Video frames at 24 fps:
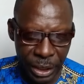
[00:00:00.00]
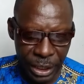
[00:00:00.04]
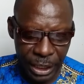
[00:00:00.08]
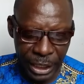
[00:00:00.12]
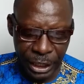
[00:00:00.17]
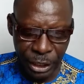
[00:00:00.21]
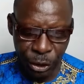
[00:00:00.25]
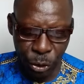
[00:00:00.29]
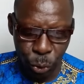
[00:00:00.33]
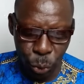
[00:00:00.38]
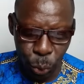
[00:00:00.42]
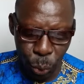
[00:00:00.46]

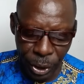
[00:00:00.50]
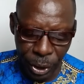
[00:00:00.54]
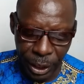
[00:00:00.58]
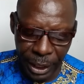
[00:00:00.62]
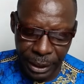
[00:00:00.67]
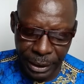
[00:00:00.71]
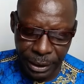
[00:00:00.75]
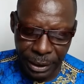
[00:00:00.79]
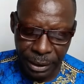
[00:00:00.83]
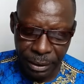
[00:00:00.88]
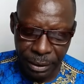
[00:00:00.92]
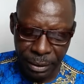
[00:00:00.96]
into
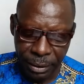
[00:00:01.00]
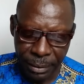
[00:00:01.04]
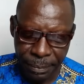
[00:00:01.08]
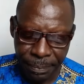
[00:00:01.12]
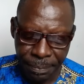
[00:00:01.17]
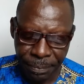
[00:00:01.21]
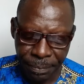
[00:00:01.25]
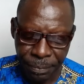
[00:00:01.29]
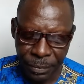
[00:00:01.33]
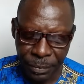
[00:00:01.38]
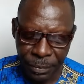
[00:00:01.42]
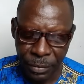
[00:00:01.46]
it,
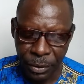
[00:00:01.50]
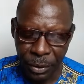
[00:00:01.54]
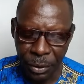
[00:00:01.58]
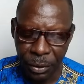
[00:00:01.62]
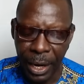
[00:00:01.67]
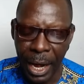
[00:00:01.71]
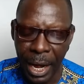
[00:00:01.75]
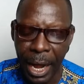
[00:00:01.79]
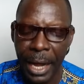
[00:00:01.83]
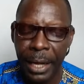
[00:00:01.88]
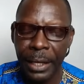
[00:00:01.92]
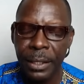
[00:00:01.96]
all
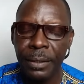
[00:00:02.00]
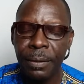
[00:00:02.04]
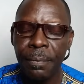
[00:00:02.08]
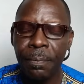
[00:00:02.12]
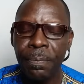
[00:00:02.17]
right?